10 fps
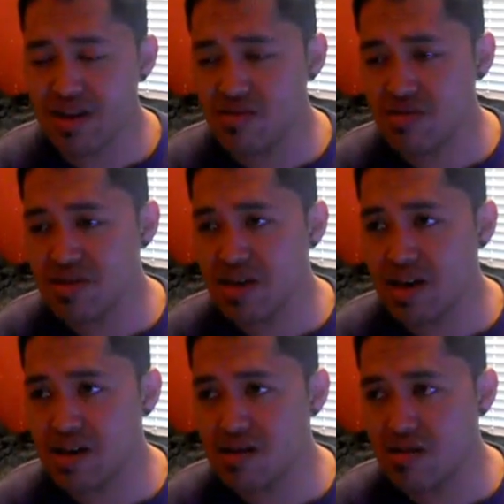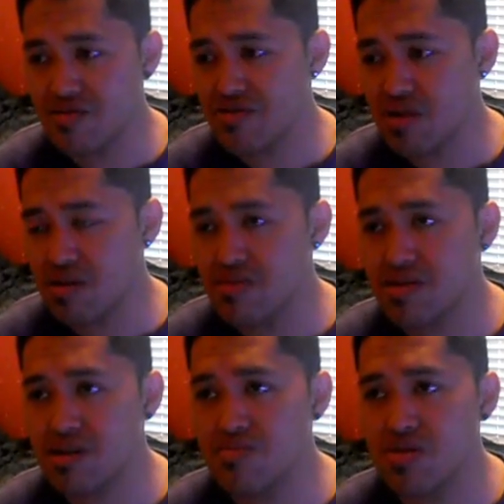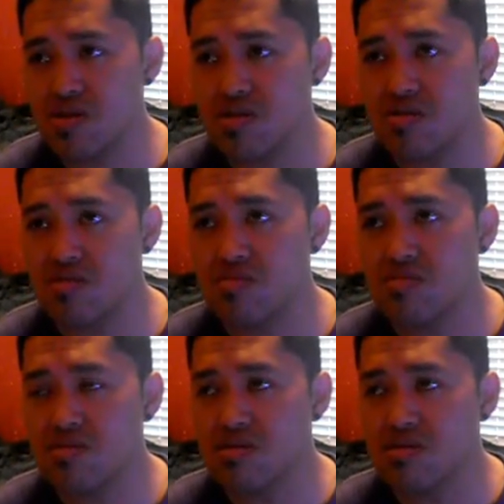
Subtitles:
Not only that, also comment down below